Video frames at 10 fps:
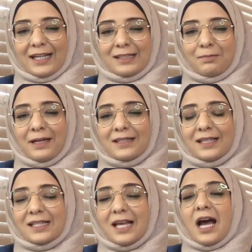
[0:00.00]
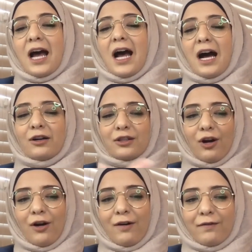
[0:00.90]
expenses, out
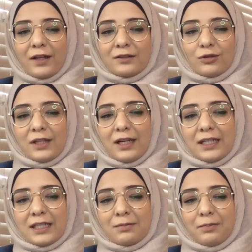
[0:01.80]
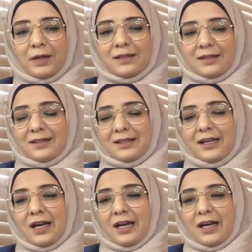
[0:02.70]
of the total expenses